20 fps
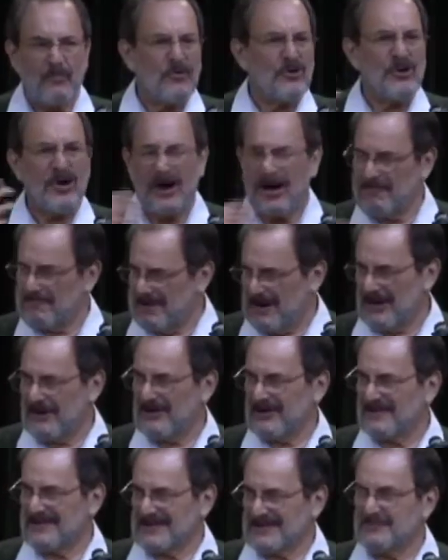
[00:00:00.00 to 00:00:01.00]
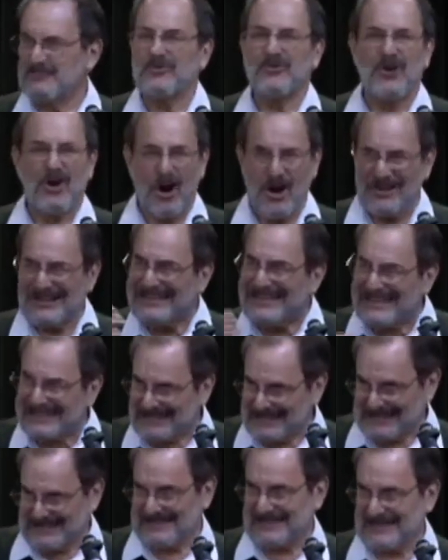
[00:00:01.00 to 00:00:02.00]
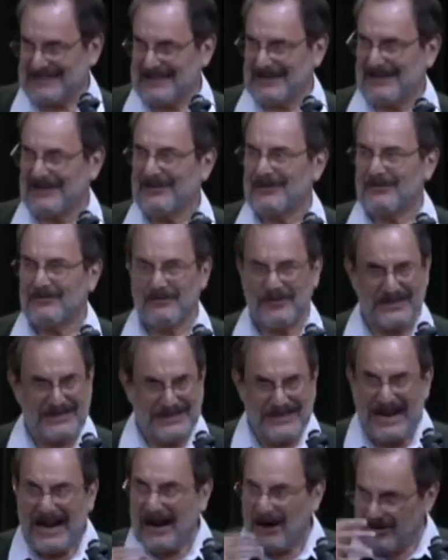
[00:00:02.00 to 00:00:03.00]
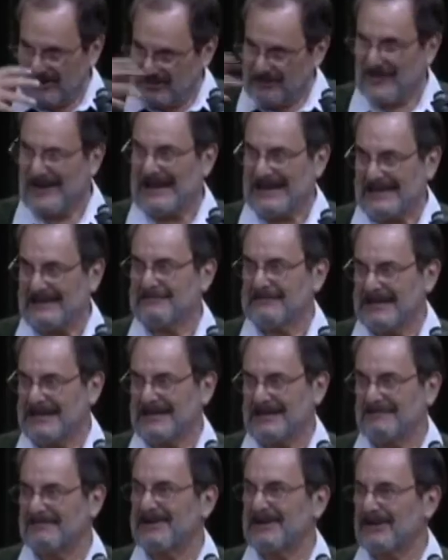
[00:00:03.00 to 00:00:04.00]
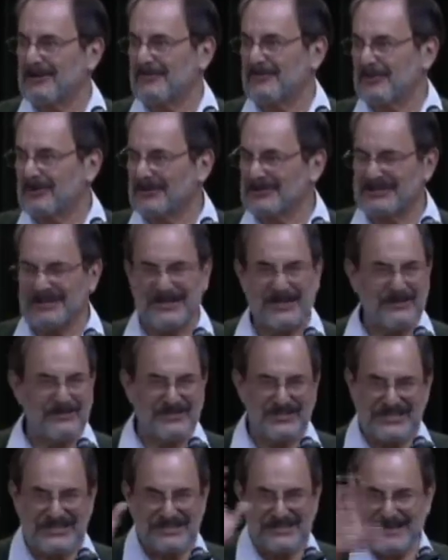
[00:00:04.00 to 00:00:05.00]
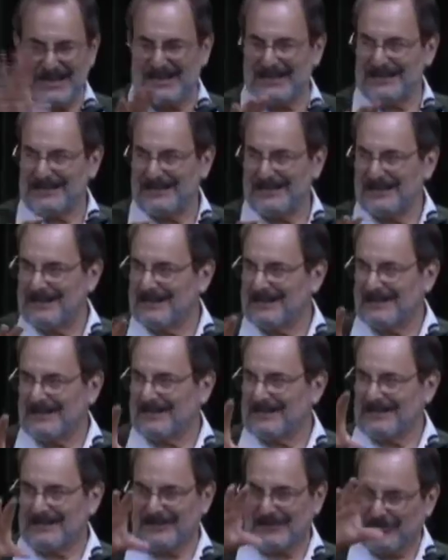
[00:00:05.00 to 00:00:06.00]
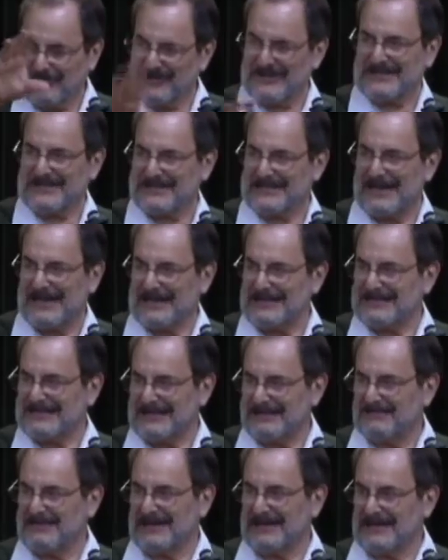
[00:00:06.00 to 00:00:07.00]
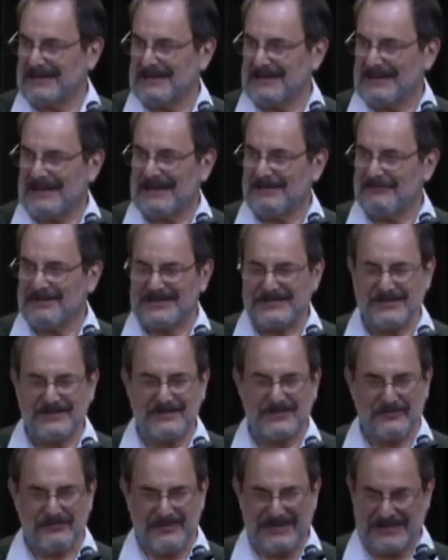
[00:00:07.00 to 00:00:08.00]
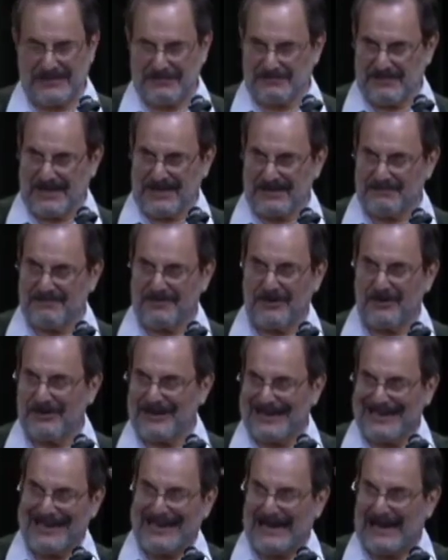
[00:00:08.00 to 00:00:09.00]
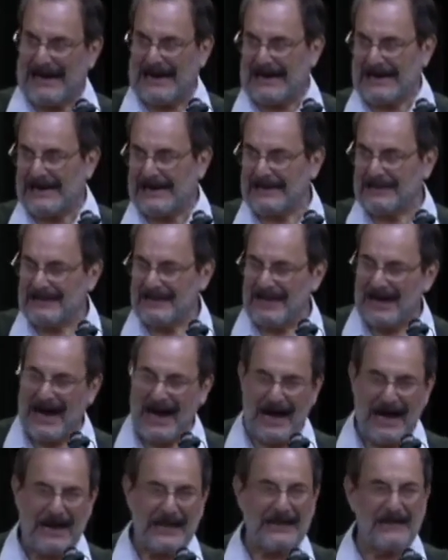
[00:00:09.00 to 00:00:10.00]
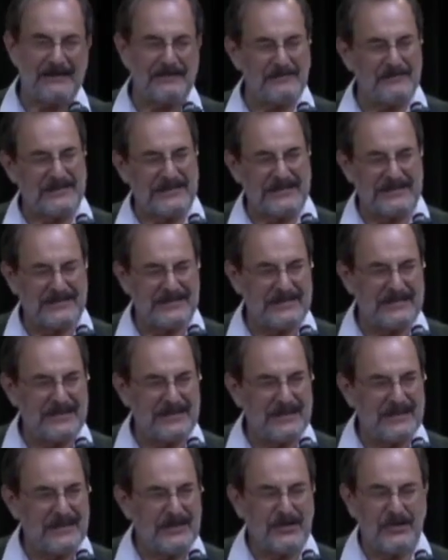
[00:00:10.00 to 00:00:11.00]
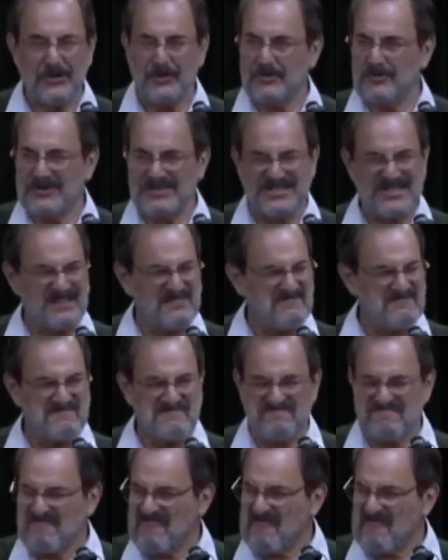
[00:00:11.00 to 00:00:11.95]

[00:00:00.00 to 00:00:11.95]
we're all part of this. We're all in this together. We are trying to make a better world together. She's not criticizing me. I went to a reading by the poet A.I. I once, who was a